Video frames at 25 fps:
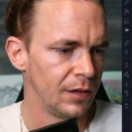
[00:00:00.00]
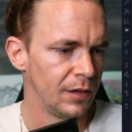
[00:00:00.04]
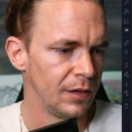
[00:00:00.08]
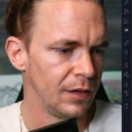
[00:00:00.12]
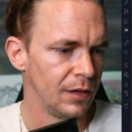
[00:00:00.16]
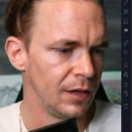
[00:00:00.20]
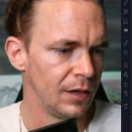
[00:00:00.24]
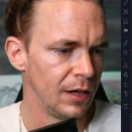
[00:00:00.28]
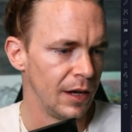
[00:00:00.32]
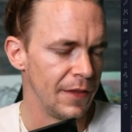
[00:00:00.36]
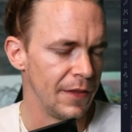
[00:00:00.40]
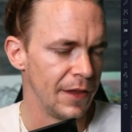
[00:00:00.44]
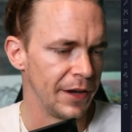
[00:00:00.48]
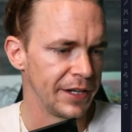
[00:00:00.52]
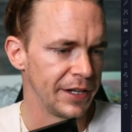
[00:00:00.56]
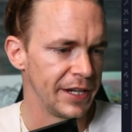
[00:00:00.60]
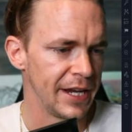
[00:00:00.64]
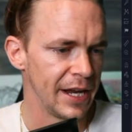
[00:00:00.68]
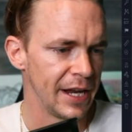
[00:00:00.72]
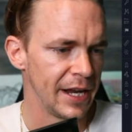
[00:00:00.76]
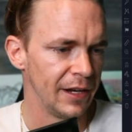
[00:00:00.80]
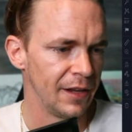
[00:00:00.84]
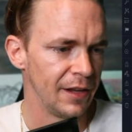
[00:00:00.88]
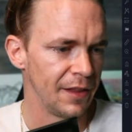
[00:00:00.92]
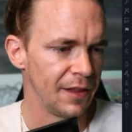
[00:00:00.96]
And then
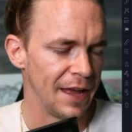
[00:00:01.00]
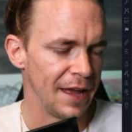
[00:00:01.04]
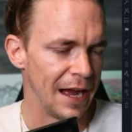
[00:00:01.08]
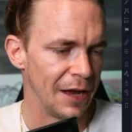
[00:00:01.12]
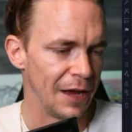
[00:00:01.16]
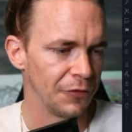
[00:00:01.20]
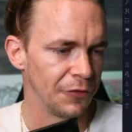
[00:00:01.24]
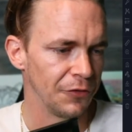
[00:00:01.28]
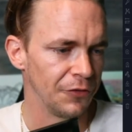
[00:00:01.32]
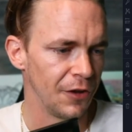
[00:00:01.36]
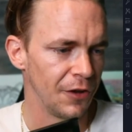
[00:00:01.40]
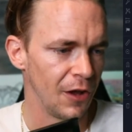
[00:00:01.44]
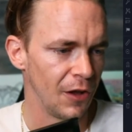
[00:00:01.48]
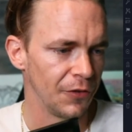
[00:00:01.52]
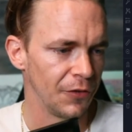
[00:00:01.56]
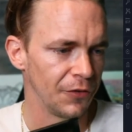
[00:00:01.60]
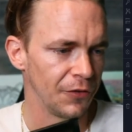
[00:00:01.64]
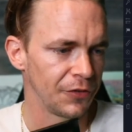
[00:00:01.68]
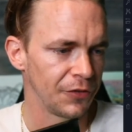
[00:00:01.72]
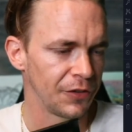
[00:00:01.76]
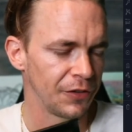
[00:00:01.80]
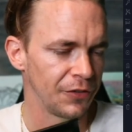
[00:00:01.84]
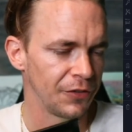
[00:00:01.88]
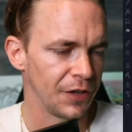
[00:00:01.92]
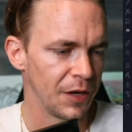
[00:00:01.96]
again at $1,000
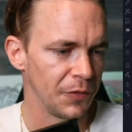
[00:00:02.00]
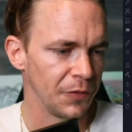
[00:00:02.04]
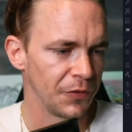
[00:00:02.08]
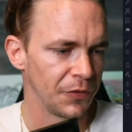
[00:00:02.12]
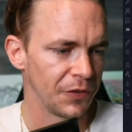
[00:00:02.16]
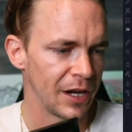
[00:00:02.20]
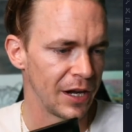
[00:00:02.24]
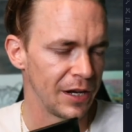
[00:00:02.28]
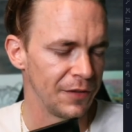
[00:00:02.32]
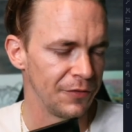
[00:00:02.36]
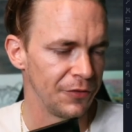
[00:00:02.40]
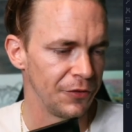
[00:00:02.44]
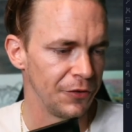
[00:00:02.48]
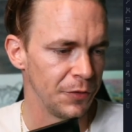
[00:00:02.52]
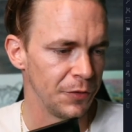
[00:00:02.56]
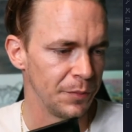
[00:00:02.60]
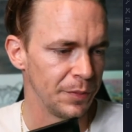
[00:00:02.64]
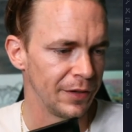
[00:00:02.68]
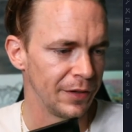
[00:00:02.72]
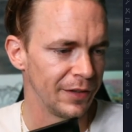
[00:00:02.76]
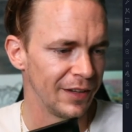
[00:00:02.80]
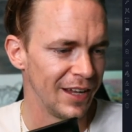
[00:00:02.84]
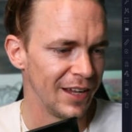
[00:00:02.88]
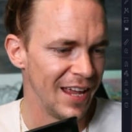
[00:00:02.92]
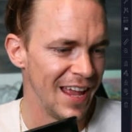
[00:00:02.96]
because I was kind of
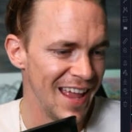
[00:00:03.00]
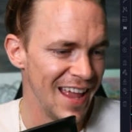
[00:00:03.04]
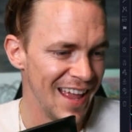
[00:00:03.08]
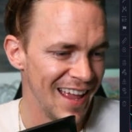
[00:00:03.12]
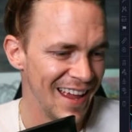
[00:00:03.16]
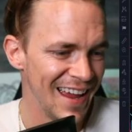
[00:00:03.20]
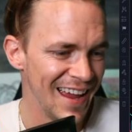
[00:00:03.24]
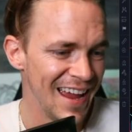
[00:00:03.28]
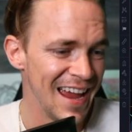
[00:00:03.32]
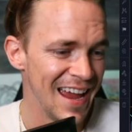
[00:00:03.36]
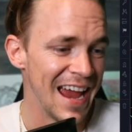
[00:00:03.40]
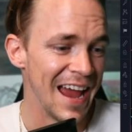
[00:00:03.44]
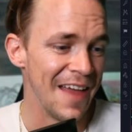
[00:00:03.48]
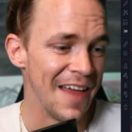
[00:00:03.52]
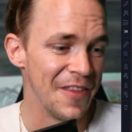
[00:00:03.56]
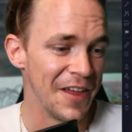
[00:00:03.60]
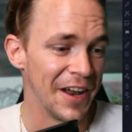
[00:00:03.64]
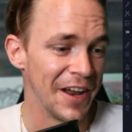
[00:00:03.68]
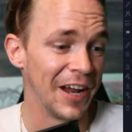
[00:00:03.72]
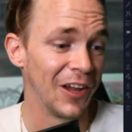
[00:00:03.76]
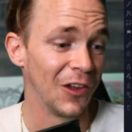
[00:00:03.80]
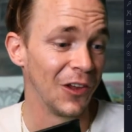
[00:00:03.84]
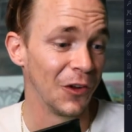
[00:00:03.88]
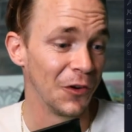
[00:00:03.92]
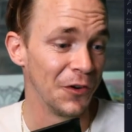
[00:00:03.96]
stupid. And then
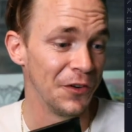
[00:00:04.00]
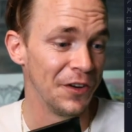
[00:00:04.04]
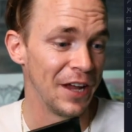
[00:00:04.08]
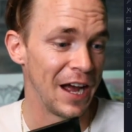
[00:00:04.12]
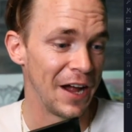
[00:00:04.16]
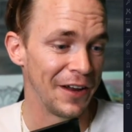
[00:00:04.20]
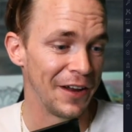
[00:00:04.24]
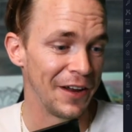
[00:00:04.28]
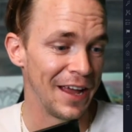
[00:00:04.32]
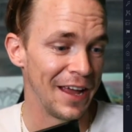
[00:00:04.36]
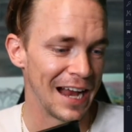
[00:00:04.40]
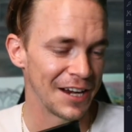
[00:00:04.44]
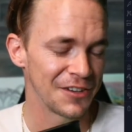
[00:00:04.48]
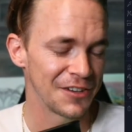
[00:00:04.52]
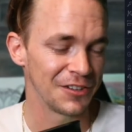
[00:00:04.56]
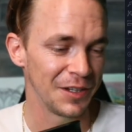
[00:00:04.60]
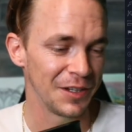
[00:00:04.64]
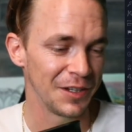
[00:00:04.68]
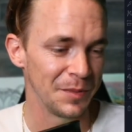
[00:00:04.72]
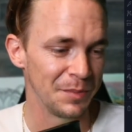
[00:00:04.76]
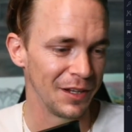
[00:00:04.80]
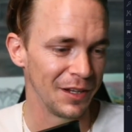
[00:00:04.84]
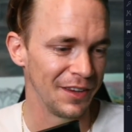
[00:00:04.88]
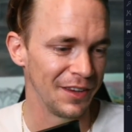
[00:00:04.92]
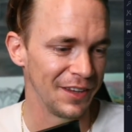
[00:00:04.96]
I learned how to actually
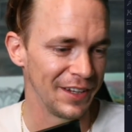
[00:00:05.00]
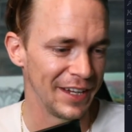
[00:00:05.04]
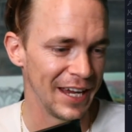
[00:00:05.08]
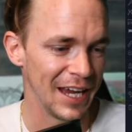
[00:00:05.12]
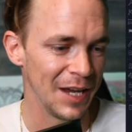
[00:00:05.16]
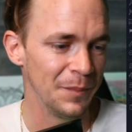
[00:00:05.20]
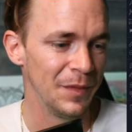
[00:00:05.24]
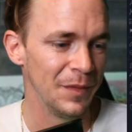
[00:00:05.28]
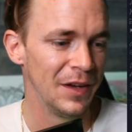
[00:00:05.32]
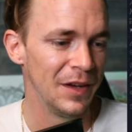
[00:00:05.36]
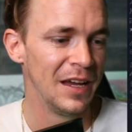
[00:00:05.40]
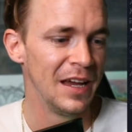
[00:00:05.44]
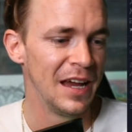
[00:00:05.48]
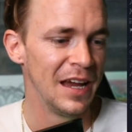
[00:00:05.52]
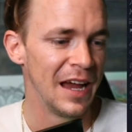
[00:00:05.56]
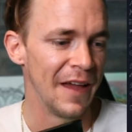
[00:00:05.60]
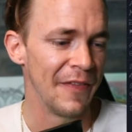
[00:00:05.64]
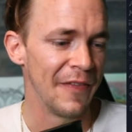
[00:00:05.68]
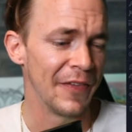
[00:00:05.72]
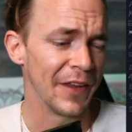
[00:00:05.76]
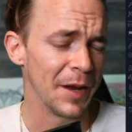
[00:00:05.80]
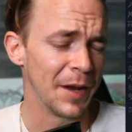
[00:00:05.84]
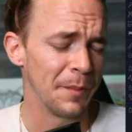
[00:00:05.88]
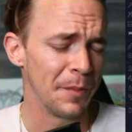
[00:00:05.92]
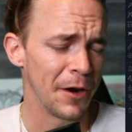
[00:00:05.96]
play the game. And
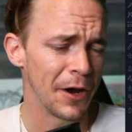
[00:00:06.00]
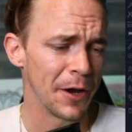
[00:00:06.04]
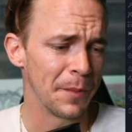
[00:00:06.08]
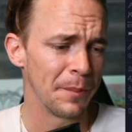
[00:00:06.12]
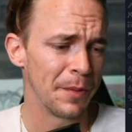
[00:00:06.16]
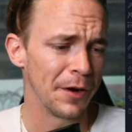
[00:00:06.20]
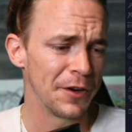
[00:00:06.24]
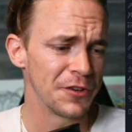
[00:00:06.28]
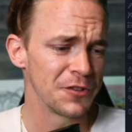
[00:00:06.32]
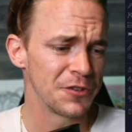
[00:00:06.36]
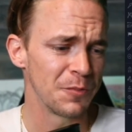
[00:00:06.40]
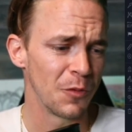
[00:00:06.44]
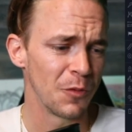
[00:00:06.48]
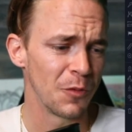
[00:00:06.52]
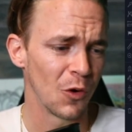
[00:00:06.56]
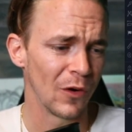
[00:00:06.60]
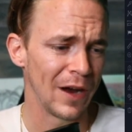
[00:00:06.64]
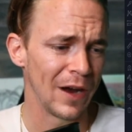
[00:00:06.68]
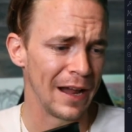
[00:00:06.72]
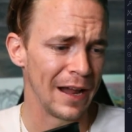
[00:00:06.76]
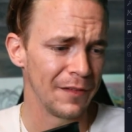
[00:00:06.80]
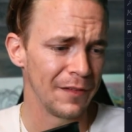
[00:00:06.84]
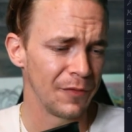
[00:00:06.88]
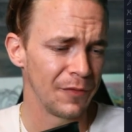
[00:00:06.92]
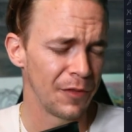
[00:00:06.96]
then I bought a bunch more
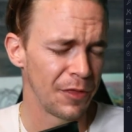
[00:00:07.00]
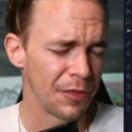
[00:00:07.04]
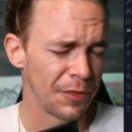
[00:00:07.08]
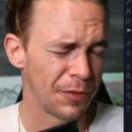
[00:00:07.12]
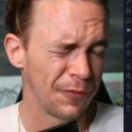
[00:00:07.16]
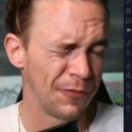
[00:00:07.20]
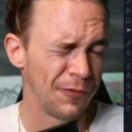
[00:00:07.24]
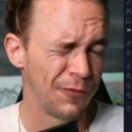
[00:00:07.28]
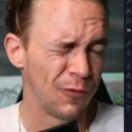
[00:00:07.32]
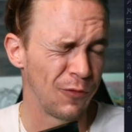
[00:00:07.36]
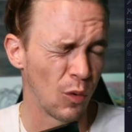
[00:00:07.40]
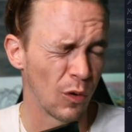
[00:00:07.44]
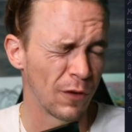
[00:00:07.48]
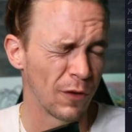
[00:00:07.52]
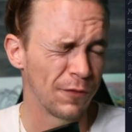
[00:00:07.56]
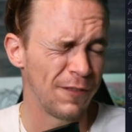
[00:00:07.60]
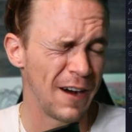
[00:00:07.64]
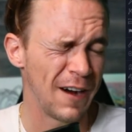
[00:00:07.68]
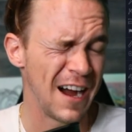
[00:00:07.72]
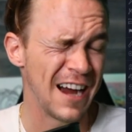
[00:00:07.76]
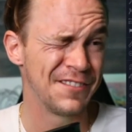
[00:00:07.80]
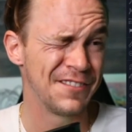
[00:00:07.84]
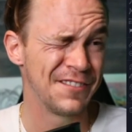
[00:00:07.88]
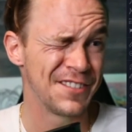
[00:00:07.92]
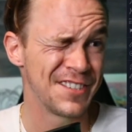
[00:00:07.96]
at $400,
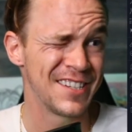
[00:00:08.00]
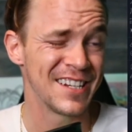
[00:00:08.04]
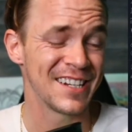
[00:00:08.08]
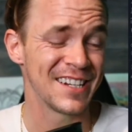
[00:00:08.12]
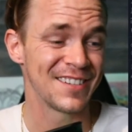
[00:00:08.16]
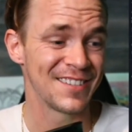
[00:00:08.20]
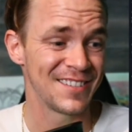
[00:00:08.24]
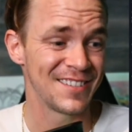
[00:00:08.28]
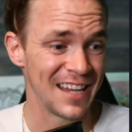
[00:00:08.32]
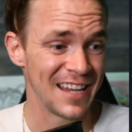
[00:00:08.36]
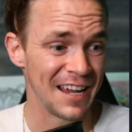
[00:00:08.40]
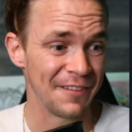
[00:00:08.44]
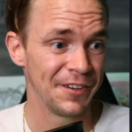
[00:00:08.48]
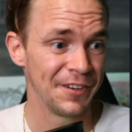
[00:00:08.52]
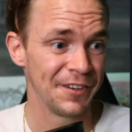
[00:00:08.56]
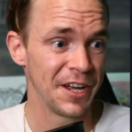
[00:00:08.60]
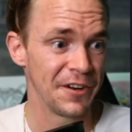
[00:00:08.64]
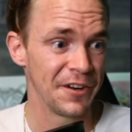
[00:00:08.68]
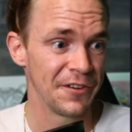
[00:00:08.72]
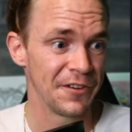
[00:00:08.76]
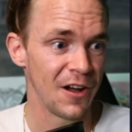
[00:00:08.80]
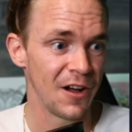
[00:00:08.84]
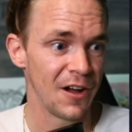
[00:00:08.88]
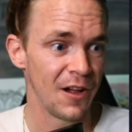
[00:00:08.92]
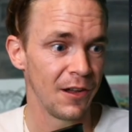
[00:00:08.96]
$500, $600,
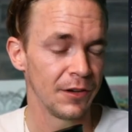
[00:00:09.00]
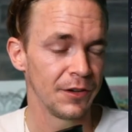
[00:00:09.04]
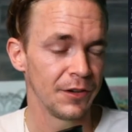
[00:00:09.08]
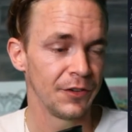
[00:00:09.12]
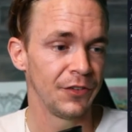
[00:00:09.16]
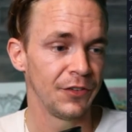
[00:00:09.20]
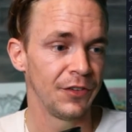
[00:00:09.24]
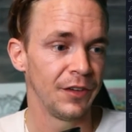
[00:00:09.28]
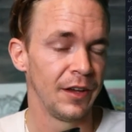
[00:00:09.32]
$700.